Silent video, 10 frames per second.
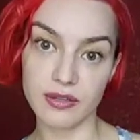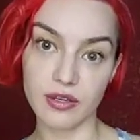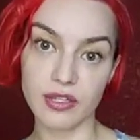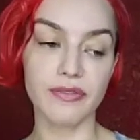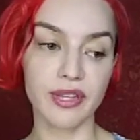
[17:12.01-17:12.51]

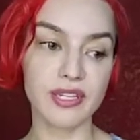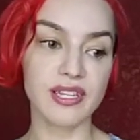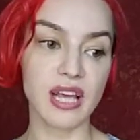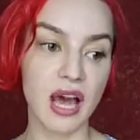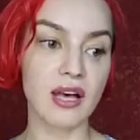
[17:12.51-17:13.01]

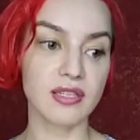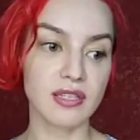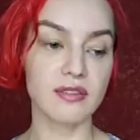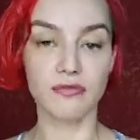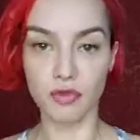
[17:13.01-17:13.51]
CrossFitters
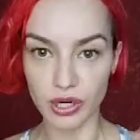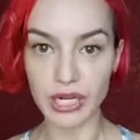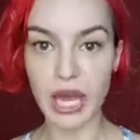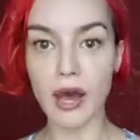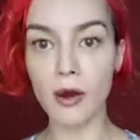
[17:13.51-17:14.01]
has, for
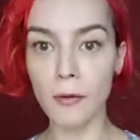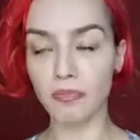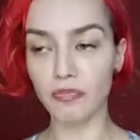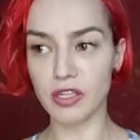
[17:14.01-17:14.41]
now,